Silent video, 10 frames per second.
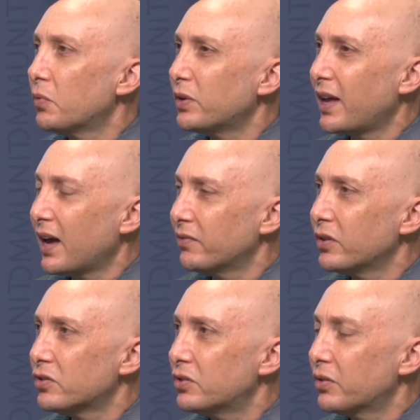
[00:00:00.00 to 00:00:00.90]
When you have
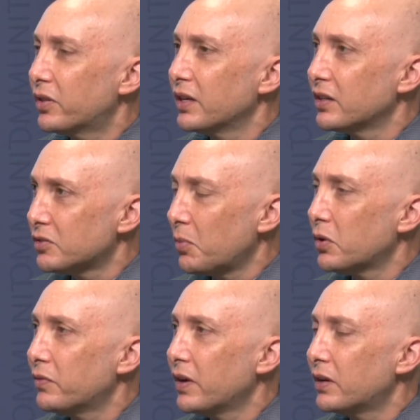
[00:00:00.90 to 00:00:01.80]
those two things,
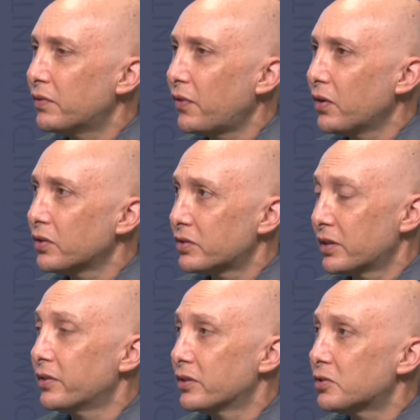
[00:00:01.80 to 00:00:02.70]
motivated folks
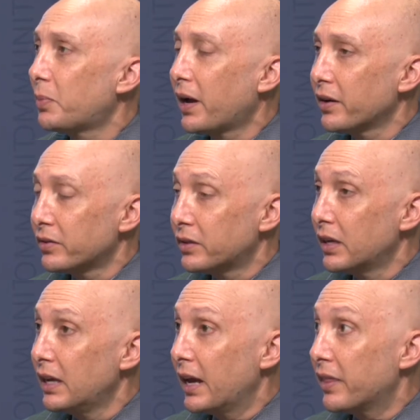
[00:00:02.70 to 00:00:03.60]
that are inspired
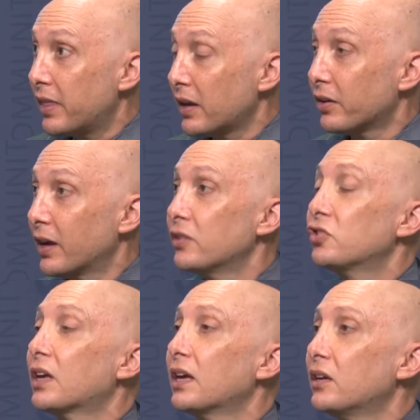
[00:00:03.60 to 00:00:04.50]
and then are
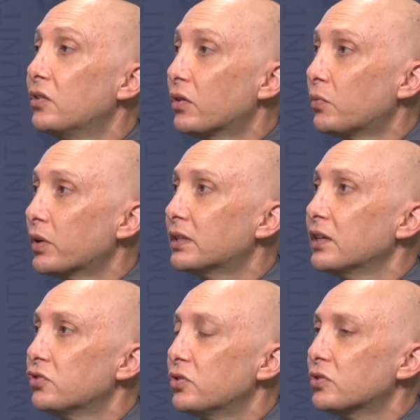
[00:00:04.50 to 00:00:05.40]
educated on what
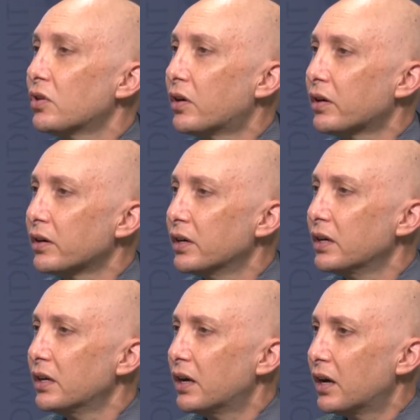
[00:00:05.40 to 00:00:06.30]
the issues are,
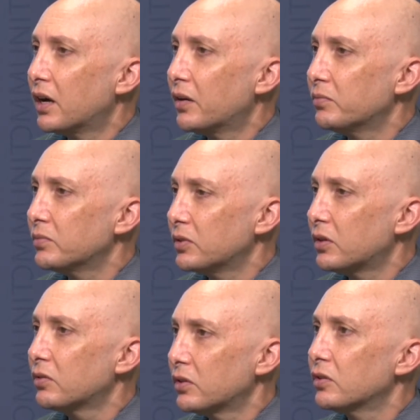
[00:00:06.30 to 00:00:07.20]
um,
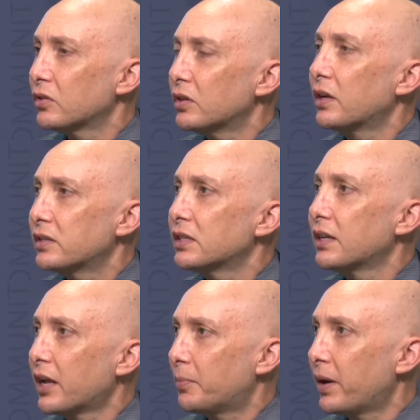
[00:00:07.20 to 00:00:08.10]
you know, you're going to see
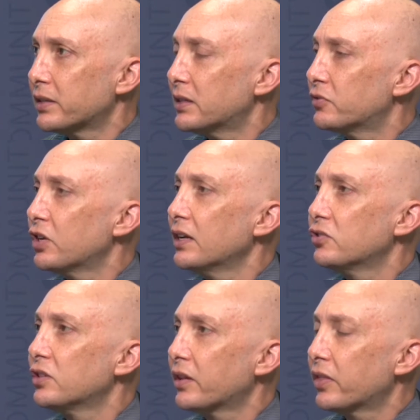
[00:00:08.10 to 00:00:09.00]
a lot of positive
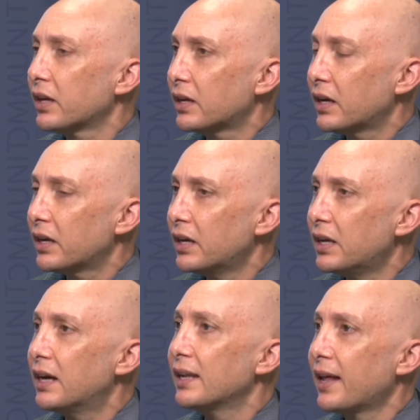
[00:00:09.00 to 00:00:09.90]
change. And I think
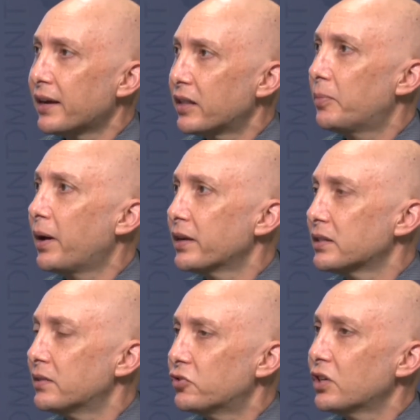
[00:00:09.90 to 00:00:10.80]
a lot of the
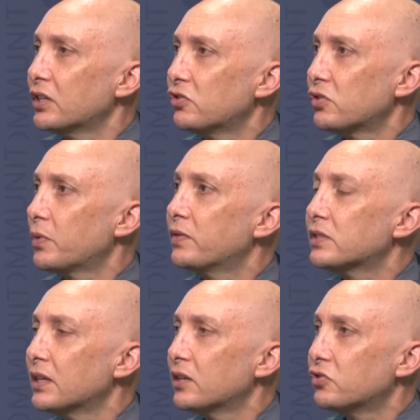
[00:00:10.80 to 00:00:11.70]
positive changes we've
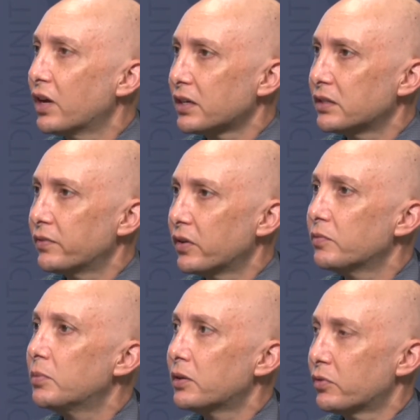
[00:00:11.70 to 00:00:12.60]
seen in Jacksonville
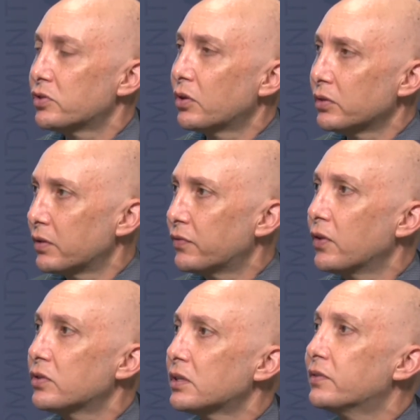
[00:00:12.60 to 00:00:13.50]
have been a result of
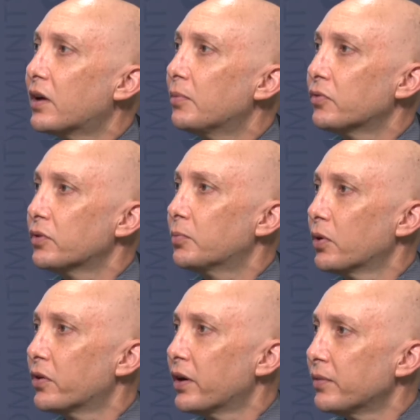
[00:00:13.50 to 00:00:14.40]
folks that have come through the
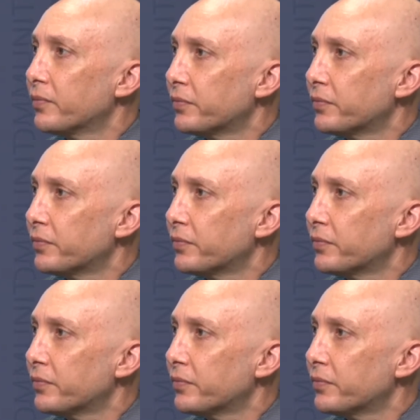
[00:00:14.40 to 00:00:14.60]
program.